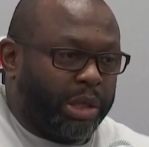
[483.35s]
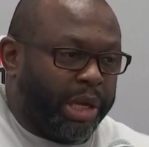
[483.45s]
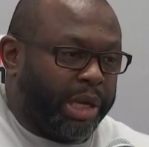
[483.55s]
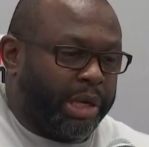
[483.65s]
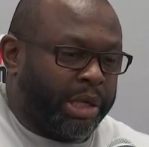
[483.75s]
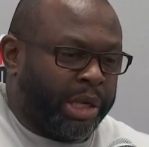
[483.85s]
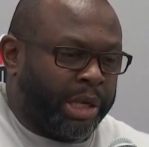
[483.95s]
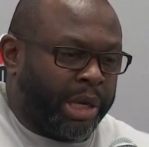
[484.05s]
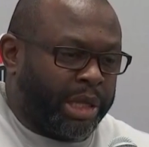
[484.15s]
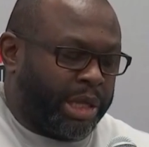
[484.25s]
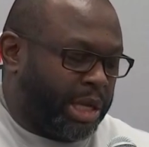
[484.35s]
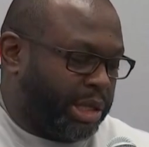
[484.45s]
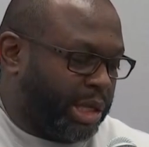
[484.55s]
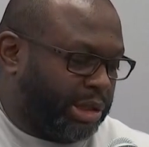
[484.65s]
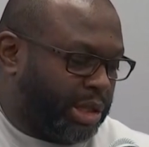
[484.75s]
And I
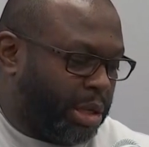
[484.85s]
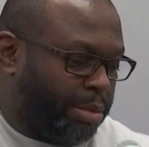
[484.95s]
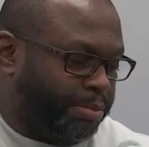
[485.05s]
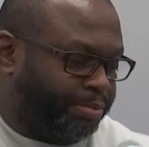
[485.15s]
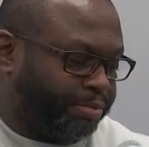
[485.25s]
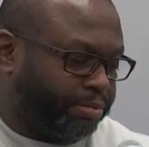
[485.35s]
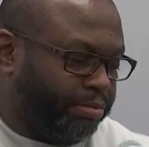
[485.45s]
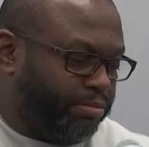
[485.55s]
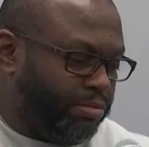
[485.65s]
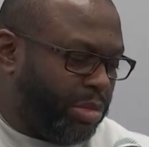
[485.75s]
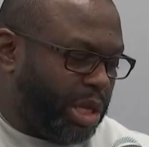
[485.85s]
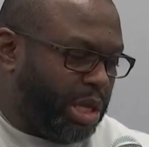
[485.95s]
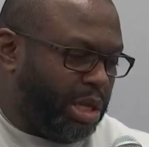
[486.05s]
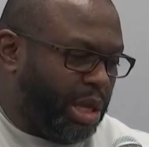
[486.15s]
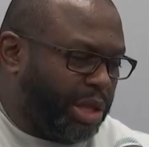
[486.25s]
think that,
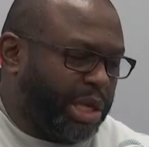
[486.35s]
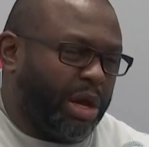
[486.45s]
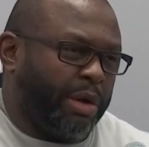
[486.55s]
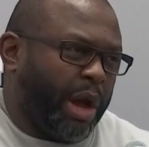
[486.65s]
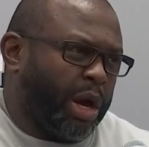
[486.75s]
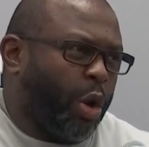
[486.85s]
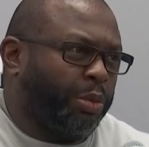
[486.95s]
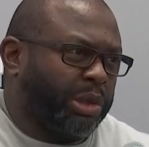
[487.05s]
I hope